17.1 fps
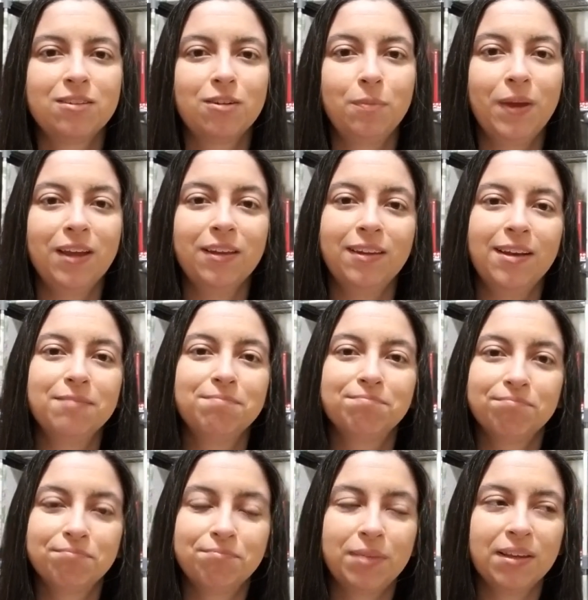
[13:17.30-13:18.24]
don't pay a
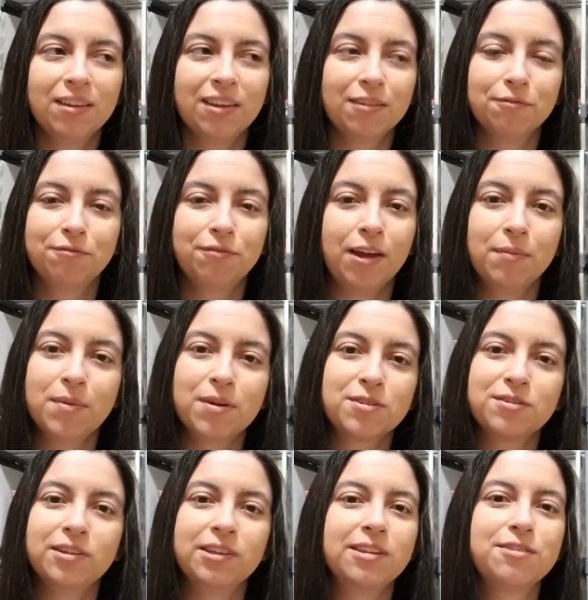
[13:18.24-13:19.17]
lot. Pay like five
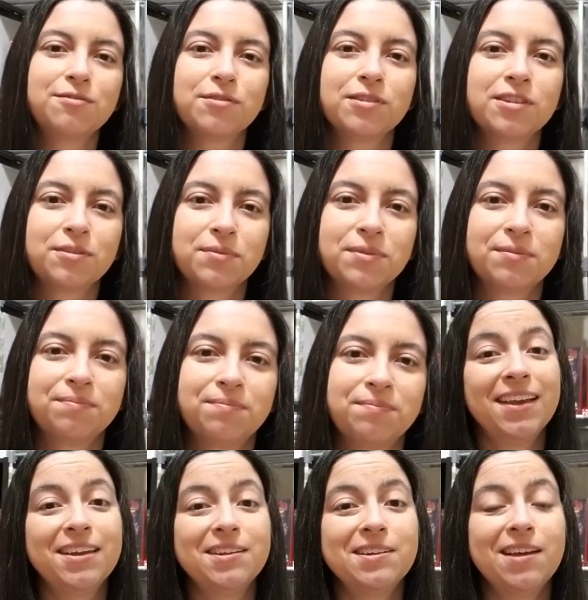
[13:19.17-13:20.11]
bucks or less for this one.
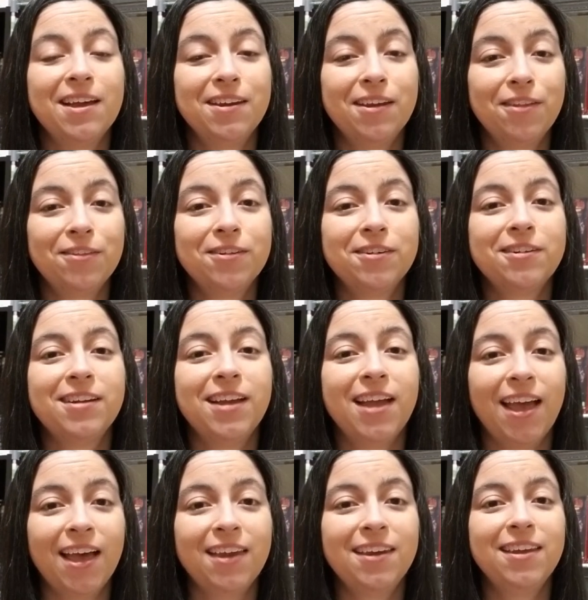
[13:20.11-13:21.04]
Again, another
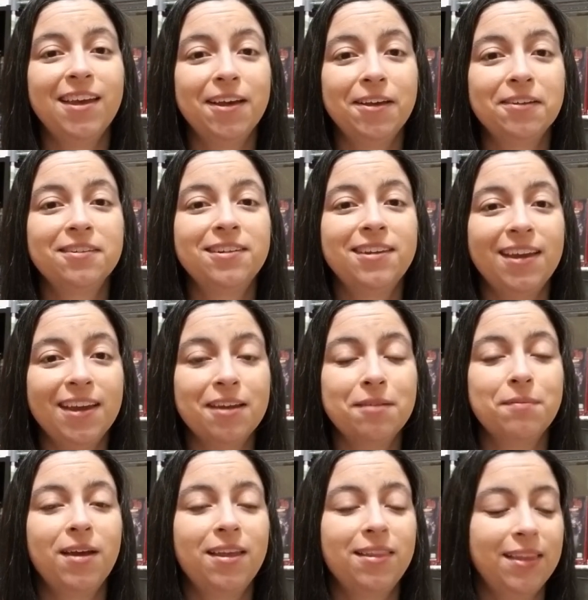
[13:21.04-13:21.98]
handheld
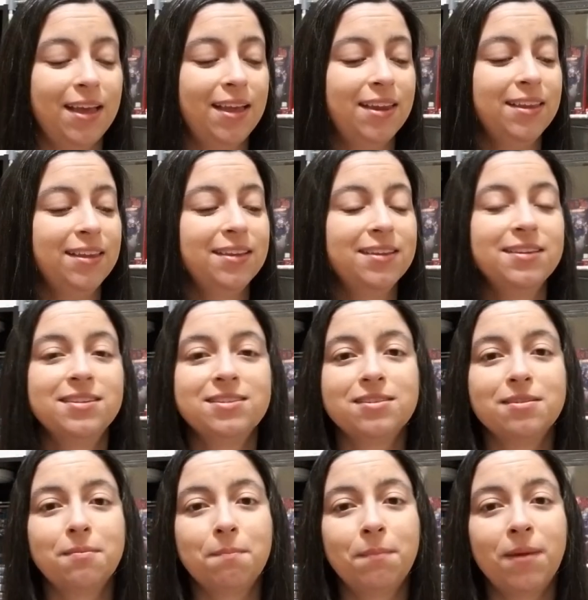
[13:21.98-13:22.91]
game, and that
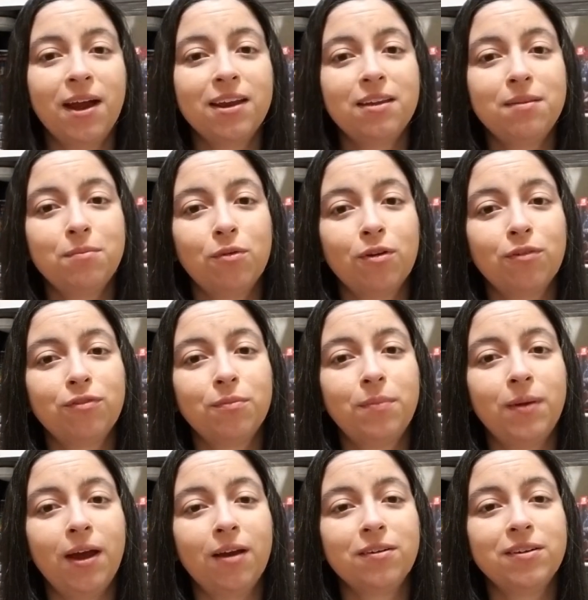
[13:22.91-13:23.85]
is Mighty Morphin
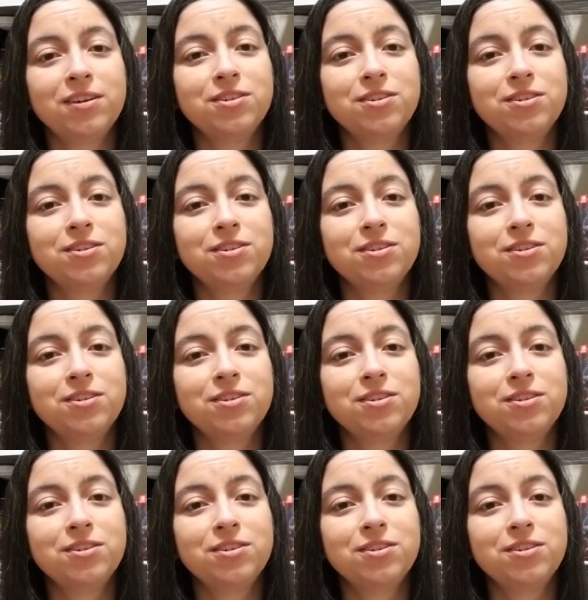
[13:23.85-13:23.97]
Power